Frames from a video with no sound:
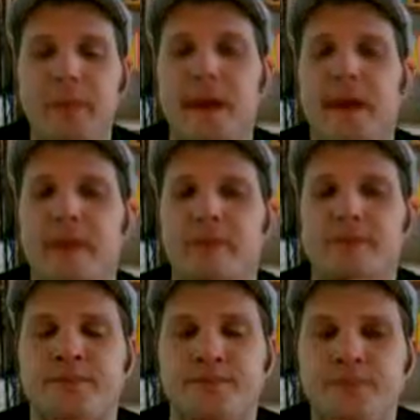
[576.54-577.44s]
Yeah,
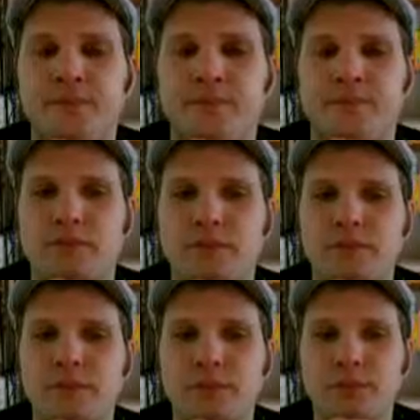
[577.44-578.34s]

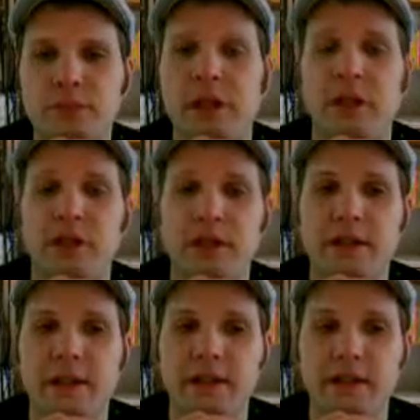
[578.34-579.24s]
and she needs
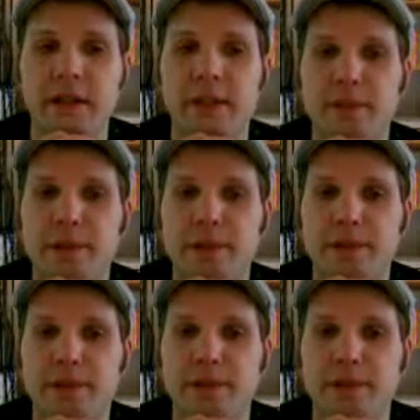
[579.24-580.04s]
to do that, because